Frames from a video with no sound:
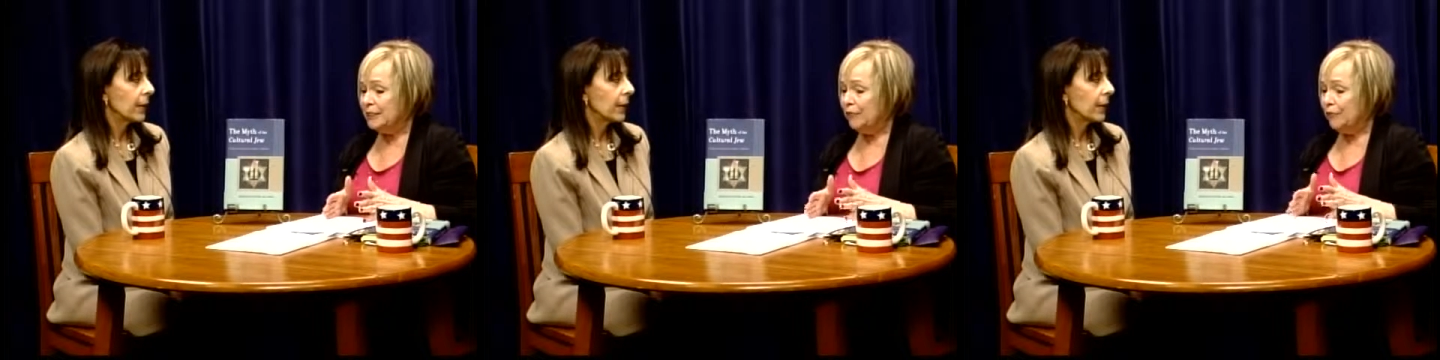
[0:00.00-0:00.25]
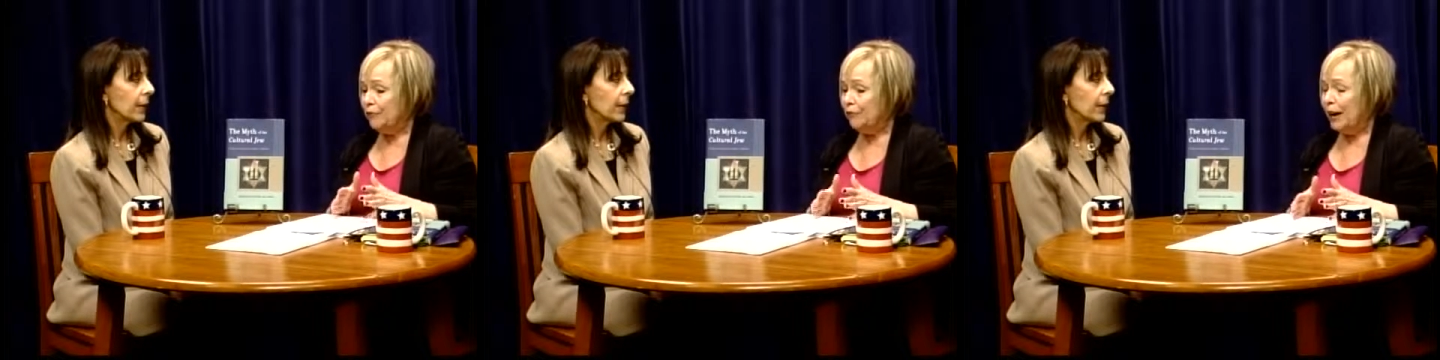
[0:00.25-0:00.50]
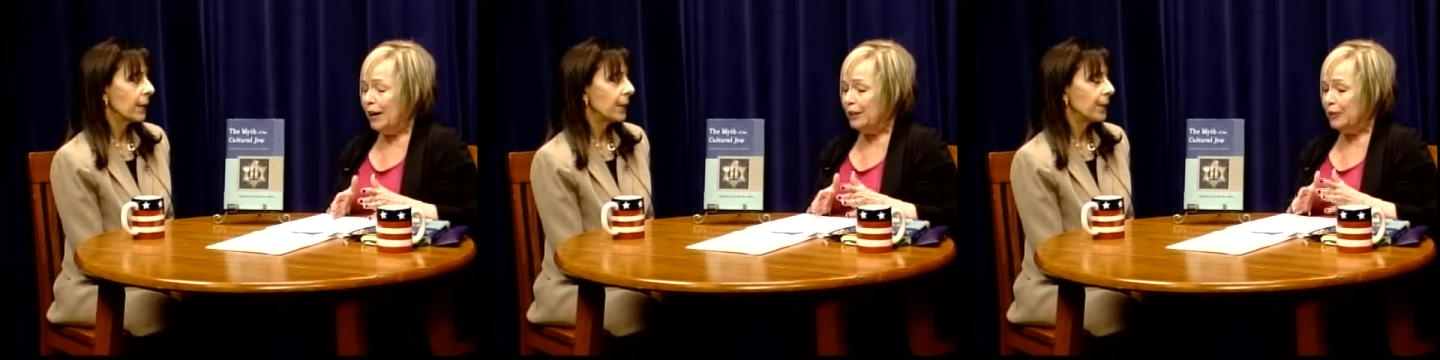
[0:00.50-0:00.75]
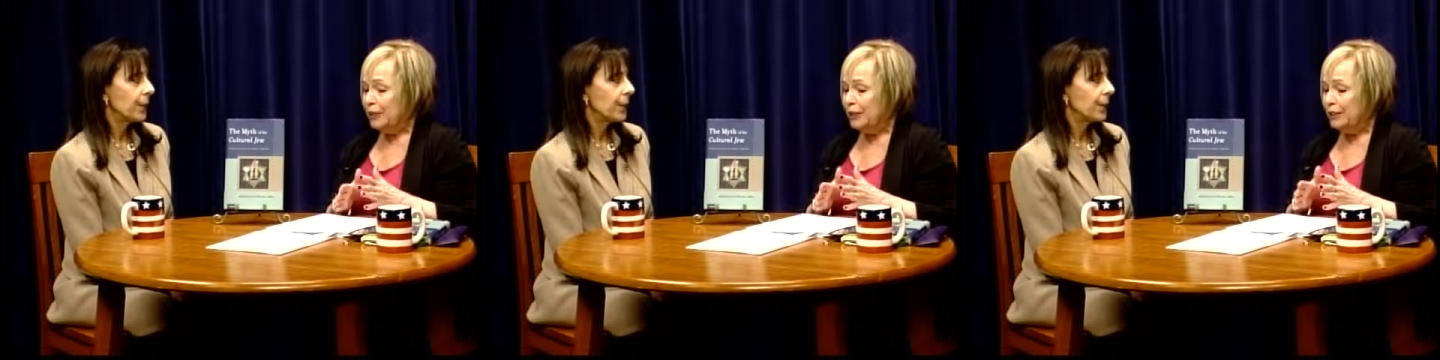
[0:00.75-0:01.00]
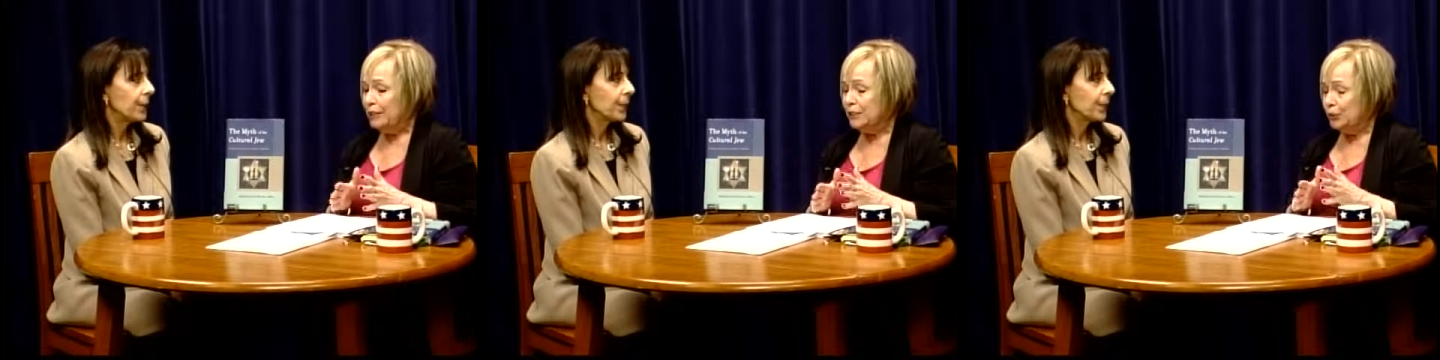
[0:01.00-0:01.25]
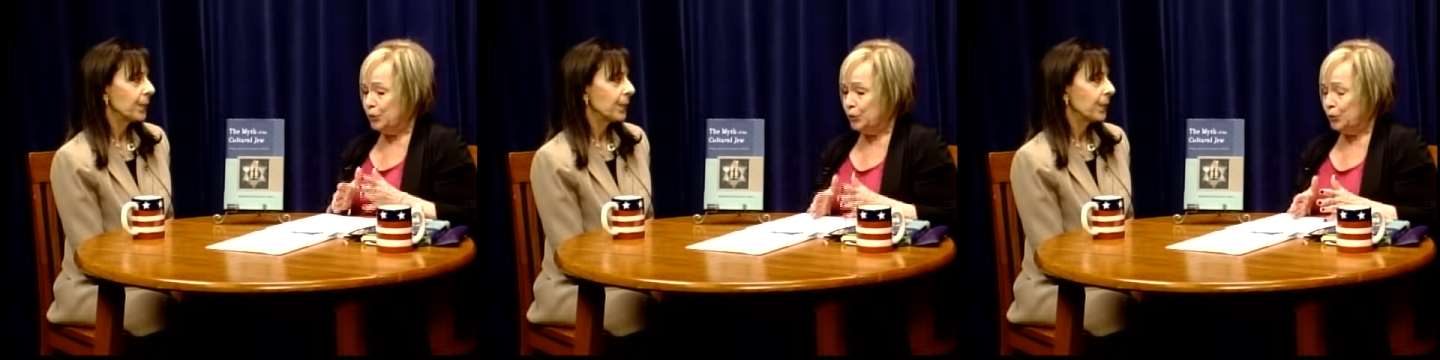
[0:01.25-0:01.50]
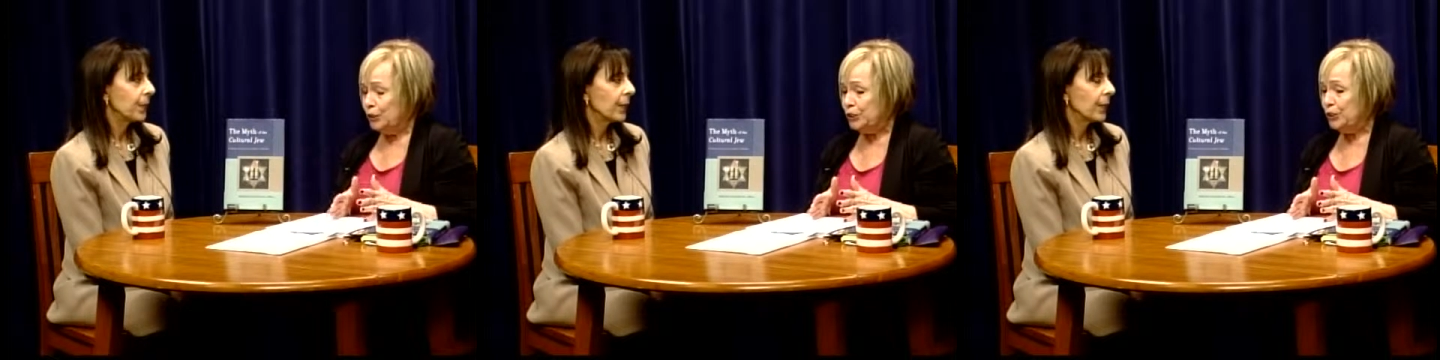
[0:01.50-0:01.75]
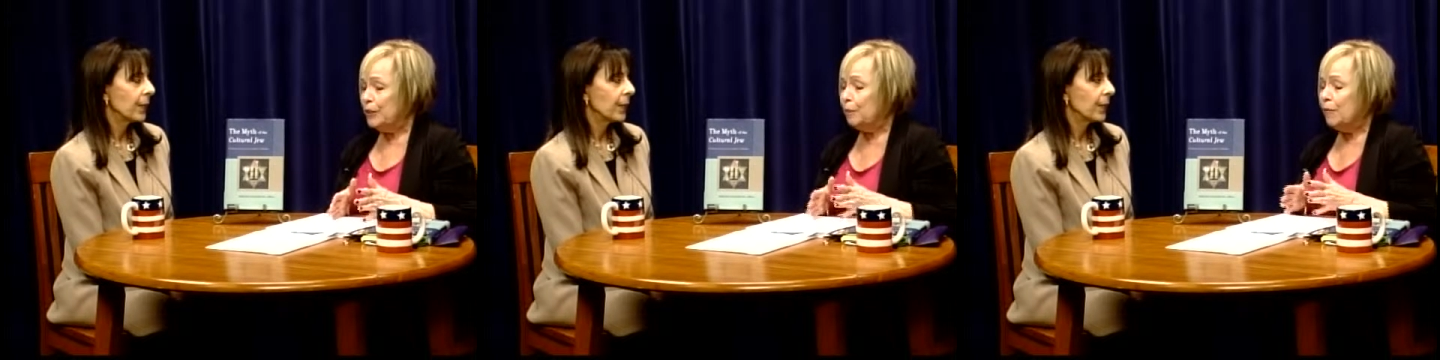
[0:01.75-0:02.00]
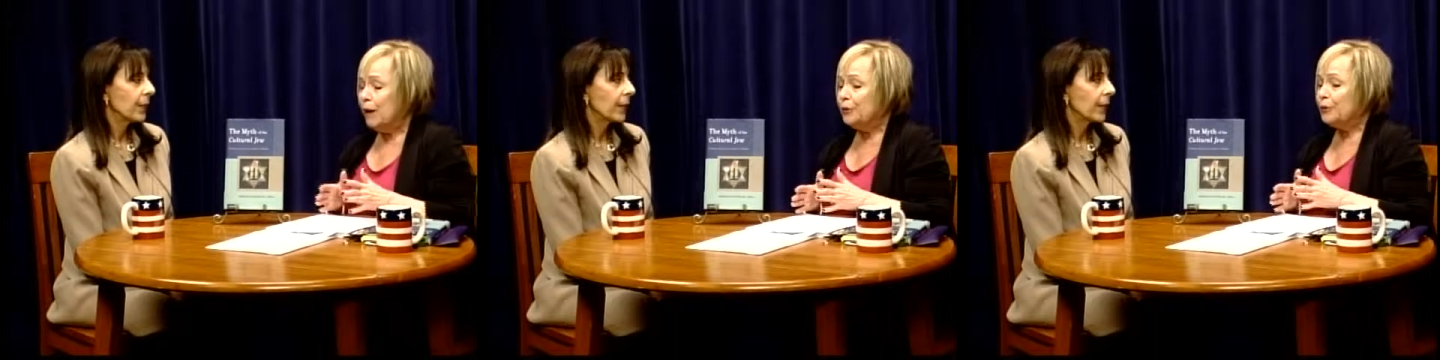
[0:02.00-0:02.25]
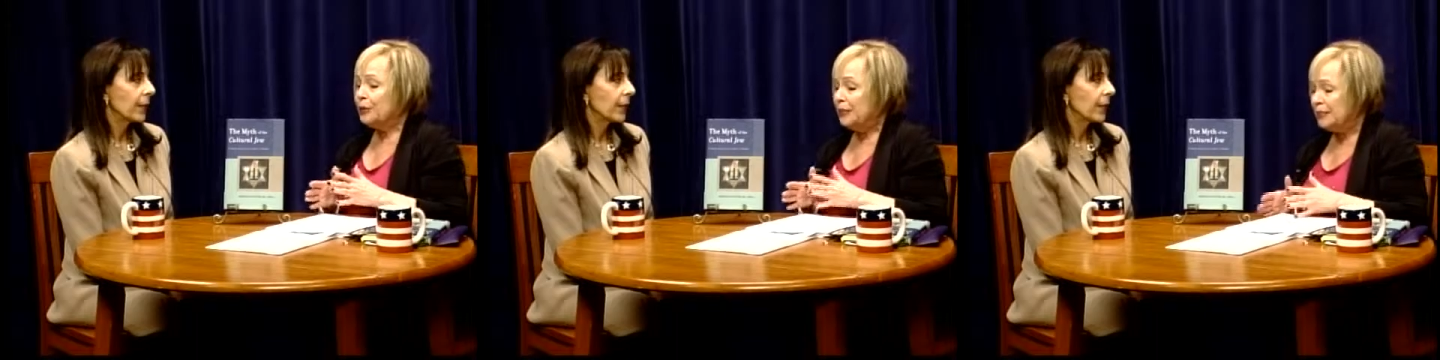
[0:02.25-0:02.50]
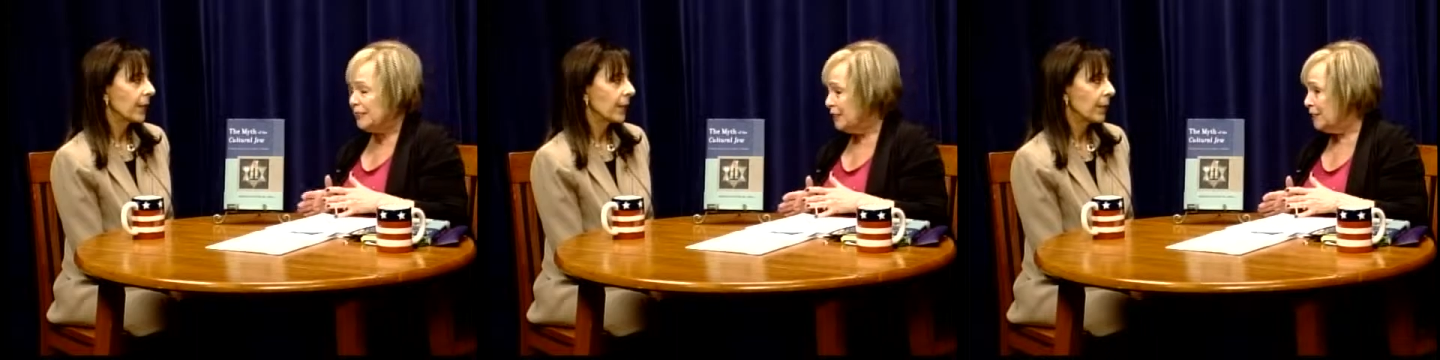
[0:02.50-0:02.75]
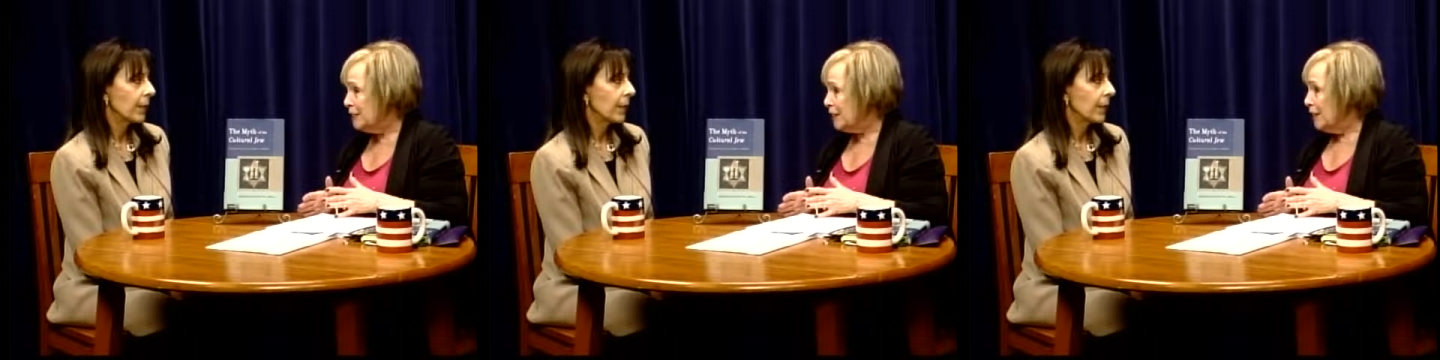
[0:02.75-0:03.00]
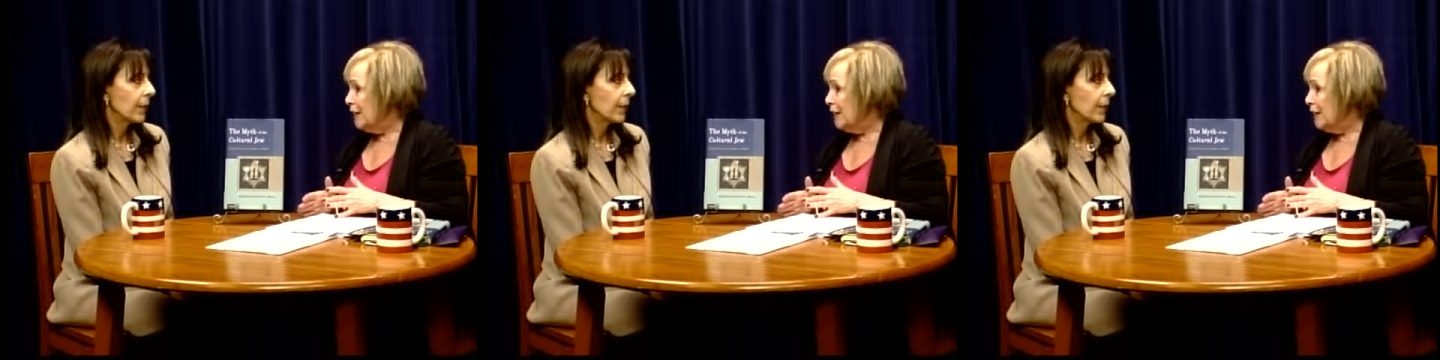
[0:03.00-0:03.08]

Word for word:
Speaker 1: if the father is Jewish and the mother isn't,